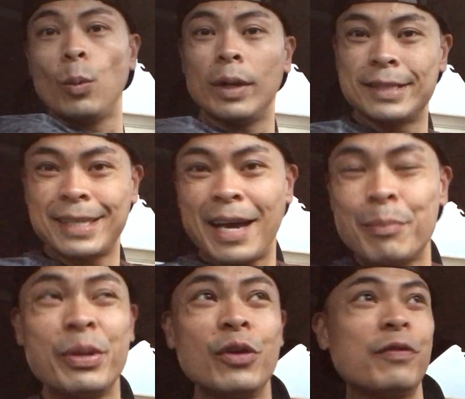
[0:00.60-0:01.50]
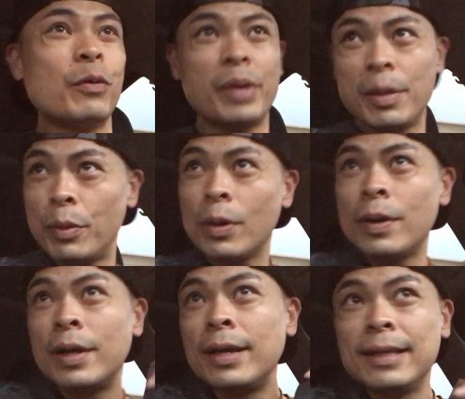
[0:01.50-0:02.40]
What's up, beautiful people?
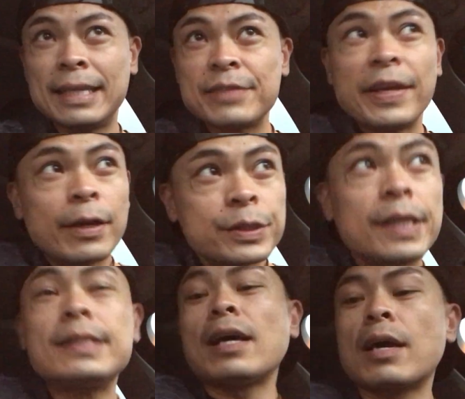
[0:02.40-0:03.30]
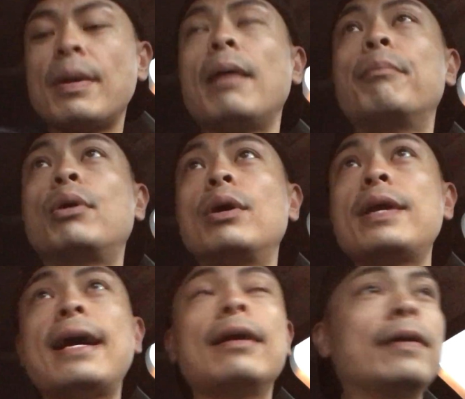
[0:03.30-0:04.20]
This video is going to talk about
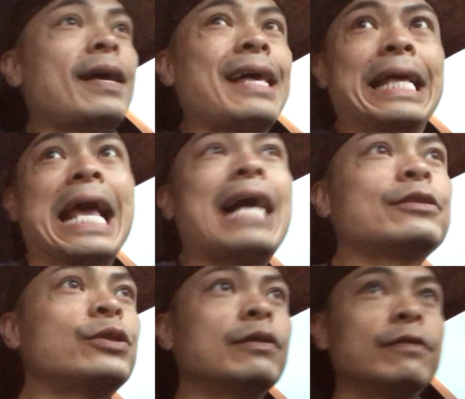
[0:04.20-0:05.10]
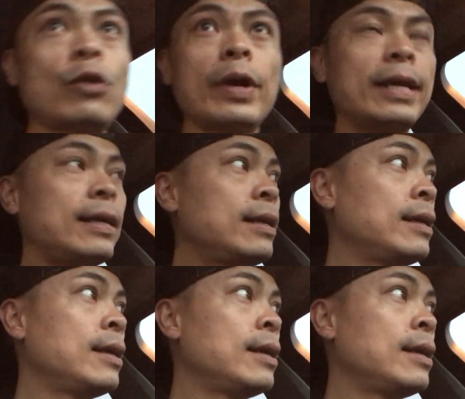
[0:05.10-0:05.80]
burnout and how to avoid it.